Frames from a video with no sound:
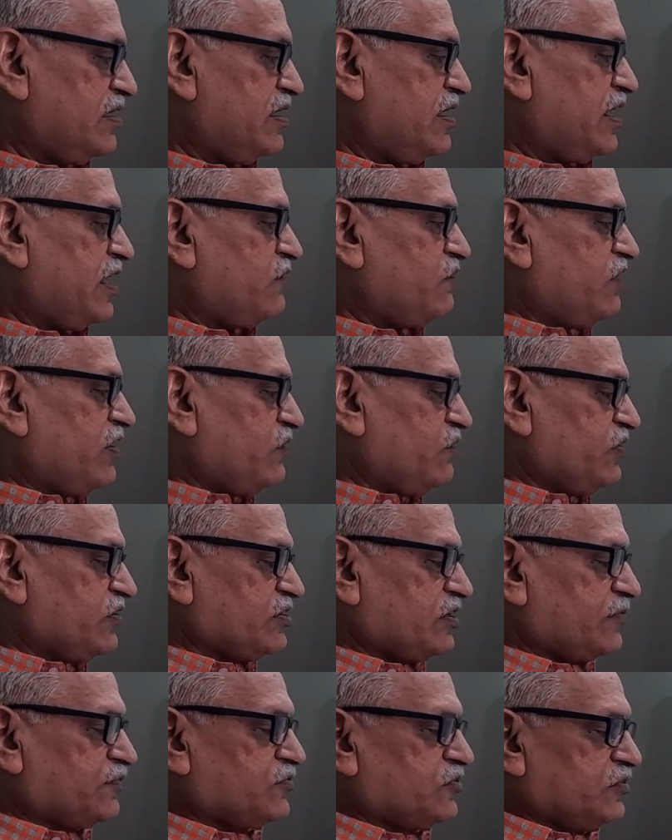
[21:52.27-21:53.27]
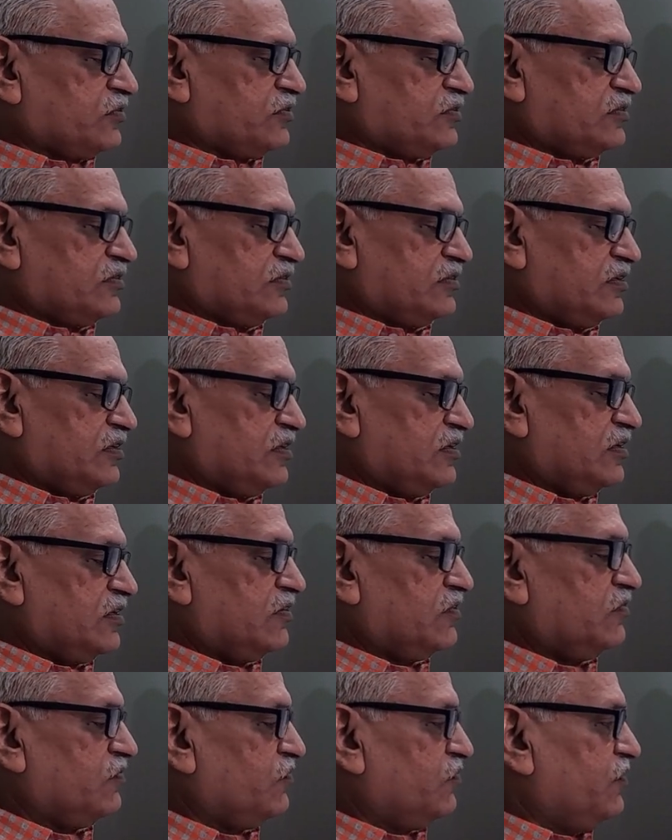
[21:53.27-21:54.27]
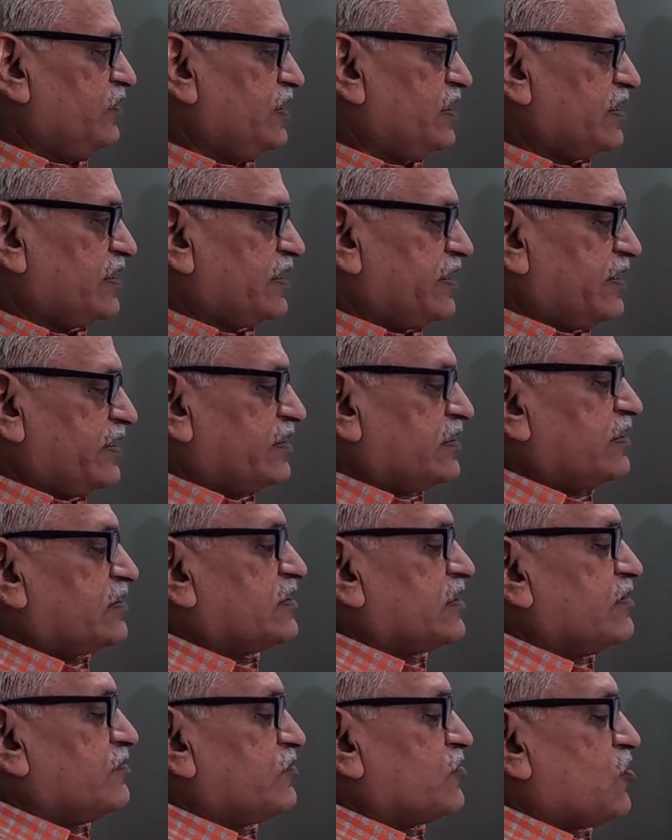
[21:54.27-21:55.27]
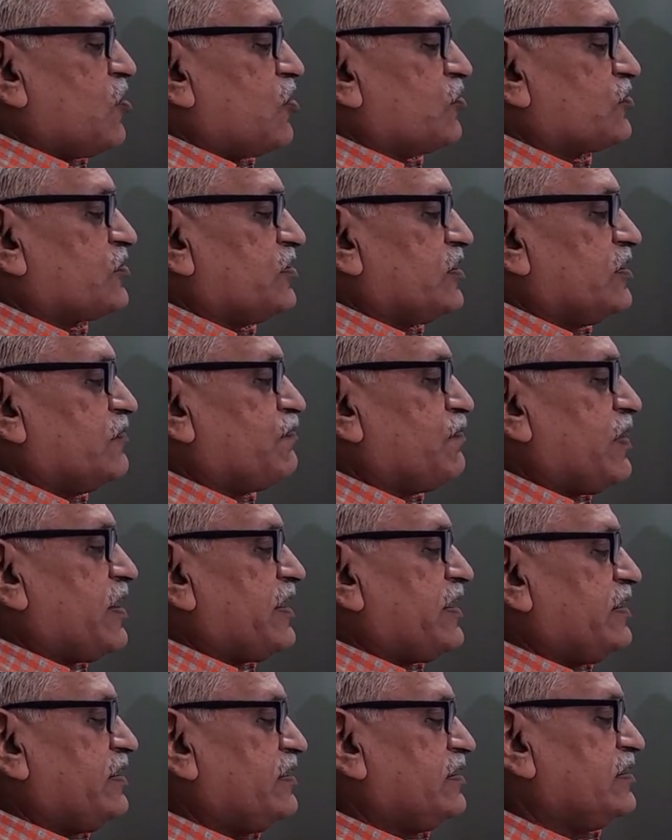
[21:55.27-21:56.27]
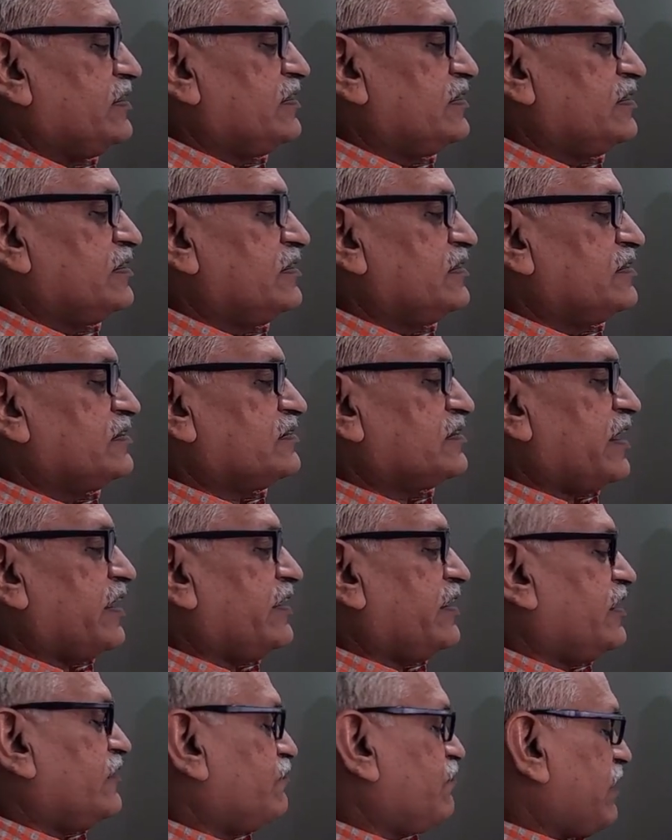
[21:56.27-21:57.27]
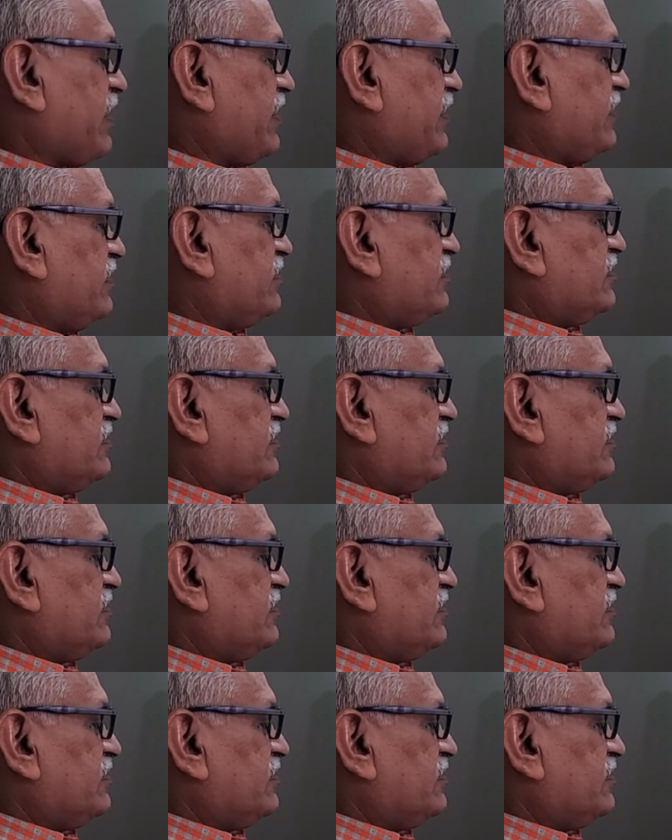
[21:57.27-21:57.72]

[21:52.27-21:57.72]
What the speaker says: And when we substitute, we are getting the term cos n pi, sin n pi.